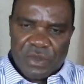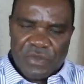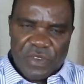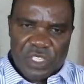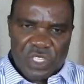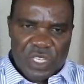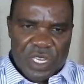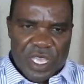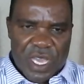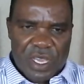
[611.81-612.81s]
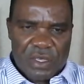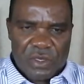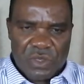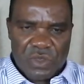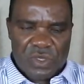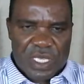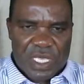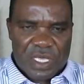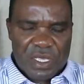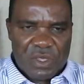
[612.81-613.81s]
Virginia, those
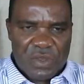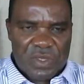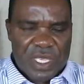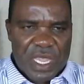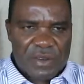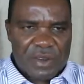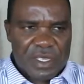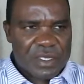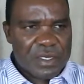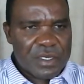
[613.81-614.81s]
those areas,